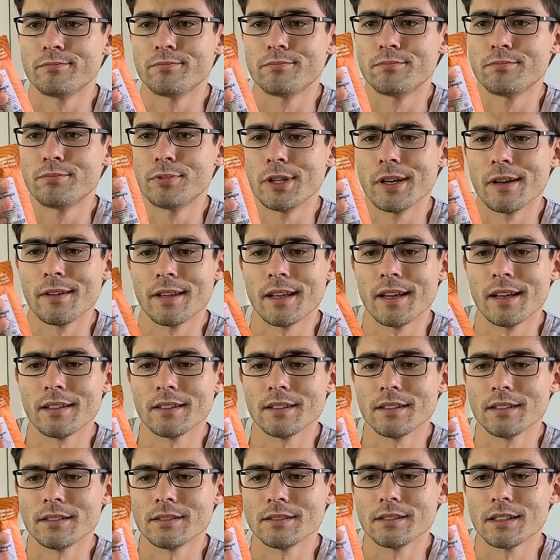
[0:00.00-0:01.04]
beyond that,
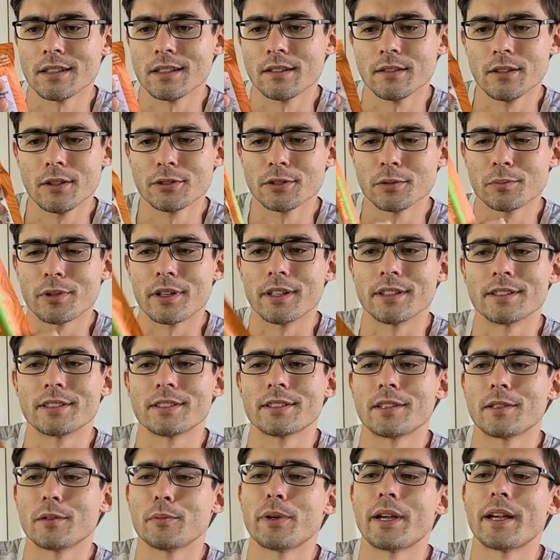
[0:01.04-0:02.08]
no surprises
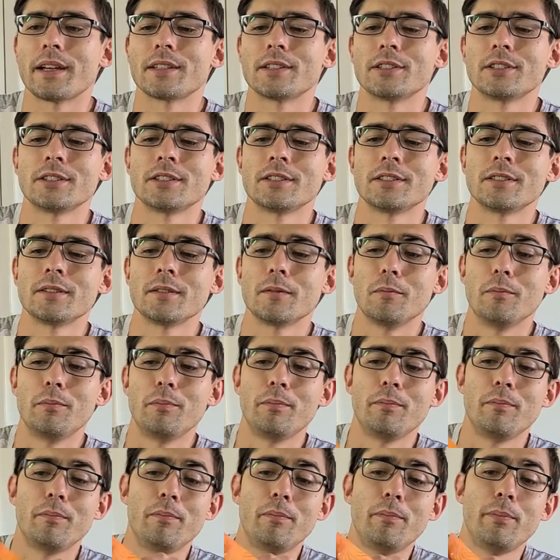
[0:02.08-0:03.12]
on the packaging.
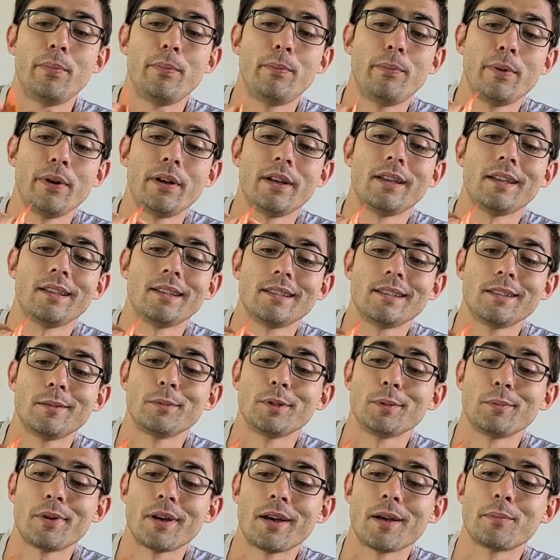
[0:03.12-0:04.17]
But let me
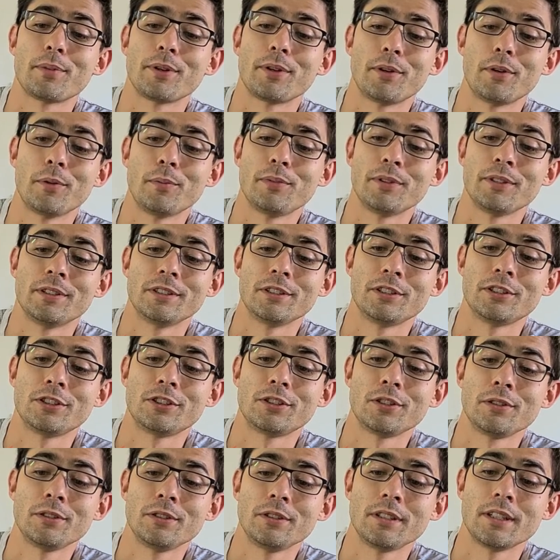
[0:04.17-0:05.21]
pop it open and
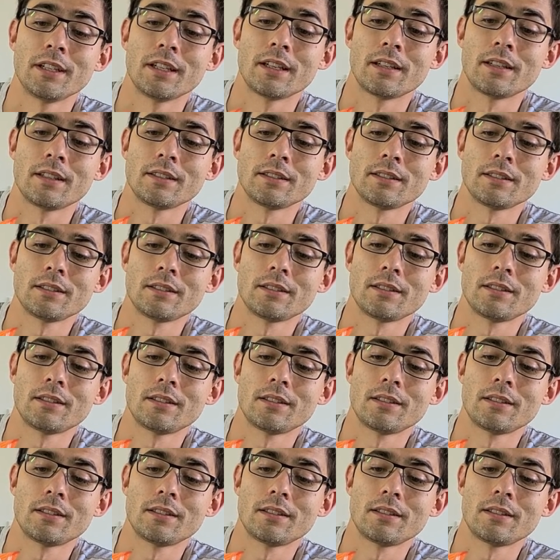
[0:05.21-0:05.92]
show you guys.